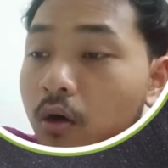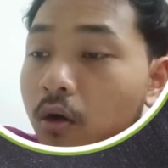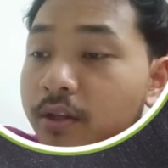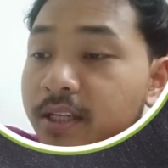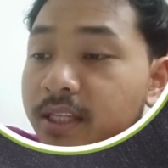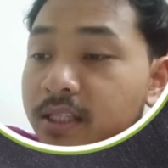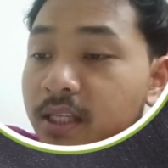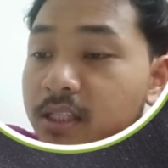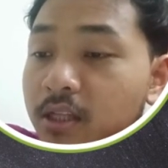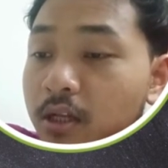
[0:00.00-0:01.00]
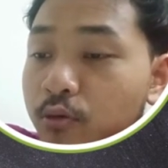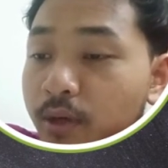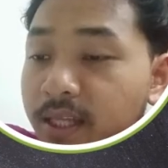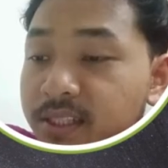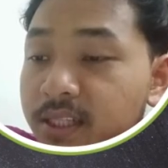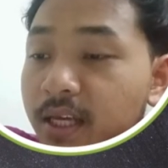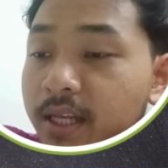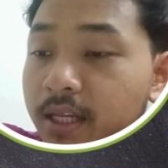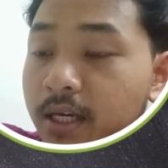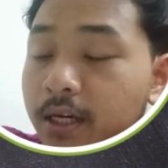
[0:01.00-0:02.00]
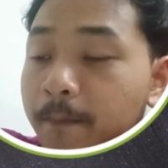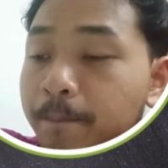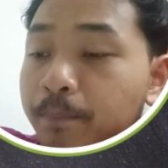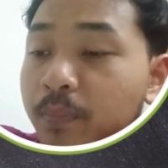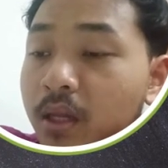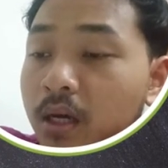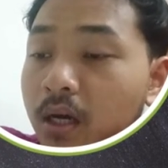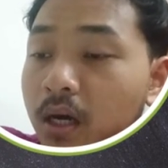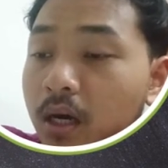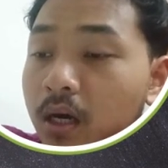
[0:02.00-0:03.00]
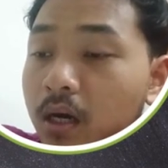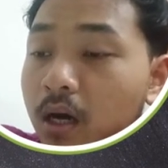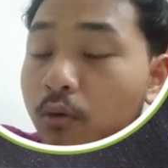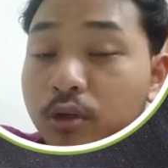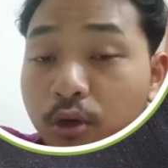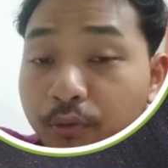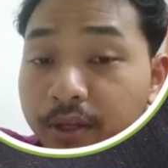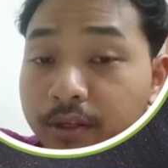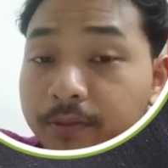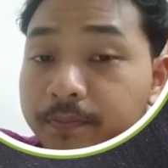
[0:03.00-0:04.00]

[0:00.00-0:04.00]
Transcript: All the details as you can see in the our drawing.